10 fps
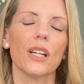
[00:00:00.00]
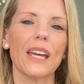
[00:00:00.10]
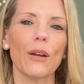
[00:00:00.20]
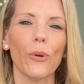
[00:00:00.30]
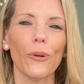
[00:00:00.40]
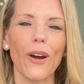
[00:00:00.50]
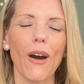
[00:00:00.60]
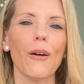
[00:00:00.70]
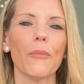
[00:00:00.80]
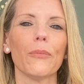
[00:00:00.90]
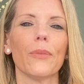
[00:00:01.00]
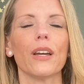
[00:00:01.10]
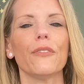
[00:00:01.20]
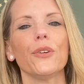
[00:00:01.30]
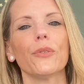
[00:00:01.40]
It will come.
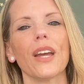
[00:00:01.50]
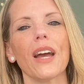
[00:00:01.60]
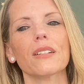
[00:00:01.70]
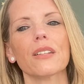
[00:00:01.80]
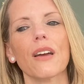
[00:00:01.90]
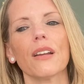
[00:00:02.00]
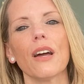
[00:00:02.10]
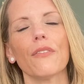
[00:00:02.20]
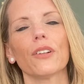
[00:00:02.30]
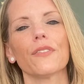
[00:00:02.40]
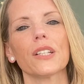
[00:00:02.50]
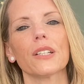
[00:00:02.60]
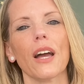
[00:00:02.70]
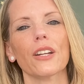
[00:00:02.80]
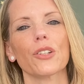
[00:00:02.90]
If you get to that level of
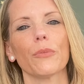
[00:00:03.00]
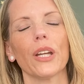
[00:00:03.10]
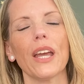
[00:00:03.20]
detachment,